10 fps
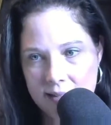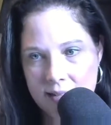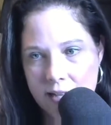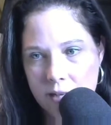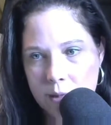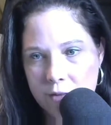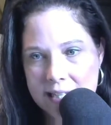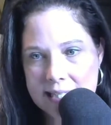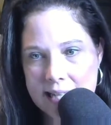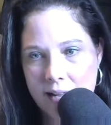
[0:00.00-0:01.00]
the documentary
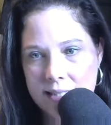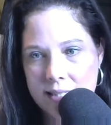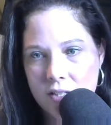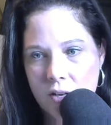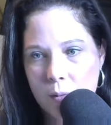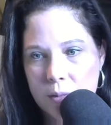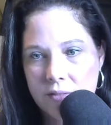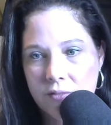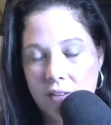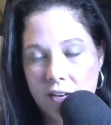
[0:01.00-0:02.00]
sounds as though it was
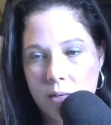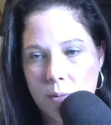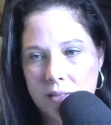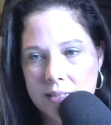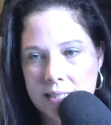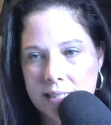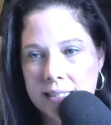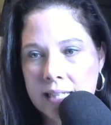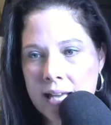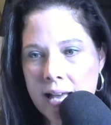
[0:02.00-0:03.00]
very well done.
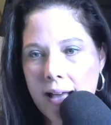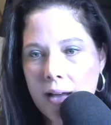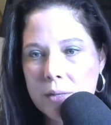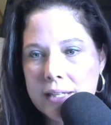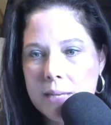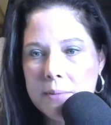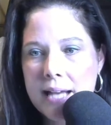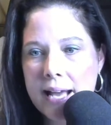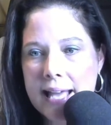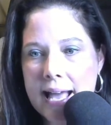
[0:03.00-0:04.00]
I will keep an
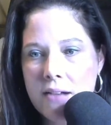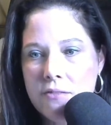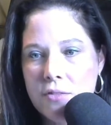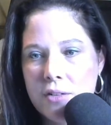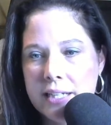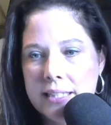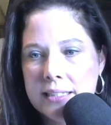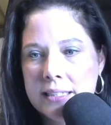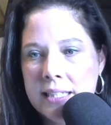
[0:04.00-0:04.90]
eye out for it.